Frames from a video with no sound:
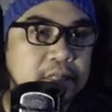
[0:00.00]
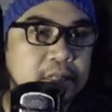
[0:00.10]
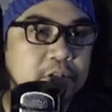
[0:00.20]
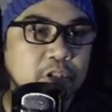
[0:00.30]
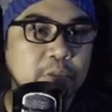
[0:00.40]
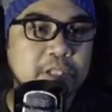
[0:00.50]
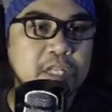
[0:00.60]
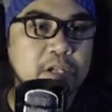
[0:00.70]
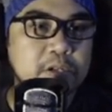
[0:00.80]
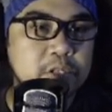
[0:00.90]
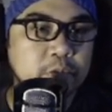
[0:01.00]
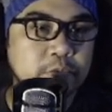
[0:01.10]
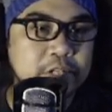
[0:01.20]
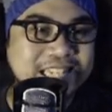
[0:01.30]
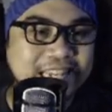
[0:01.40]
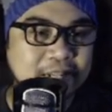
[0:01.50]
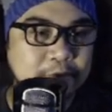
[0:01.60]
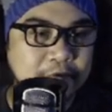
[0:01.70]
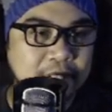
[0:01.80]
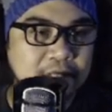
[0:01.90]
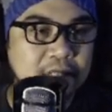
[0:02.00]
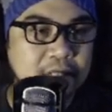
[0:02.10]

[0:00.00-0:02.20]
is going to be Tears of Resentment.